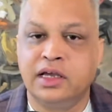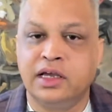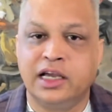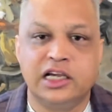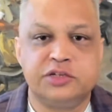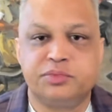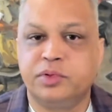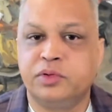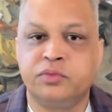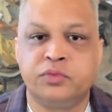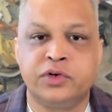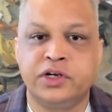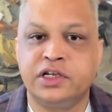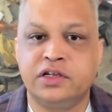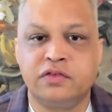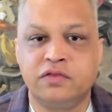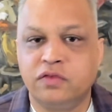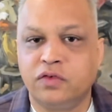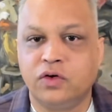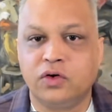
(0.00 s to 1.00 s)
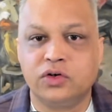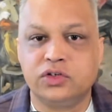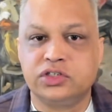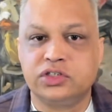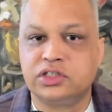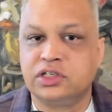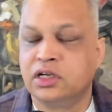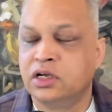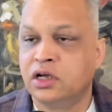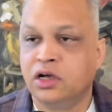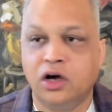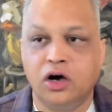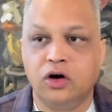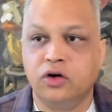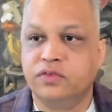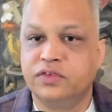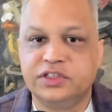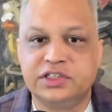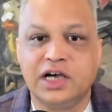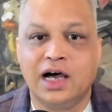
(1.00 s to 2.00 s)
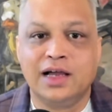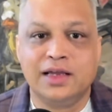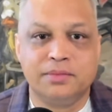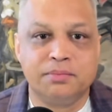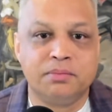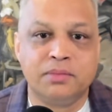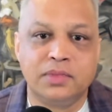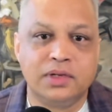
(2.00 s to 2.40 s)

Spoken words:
has been reinforced over time.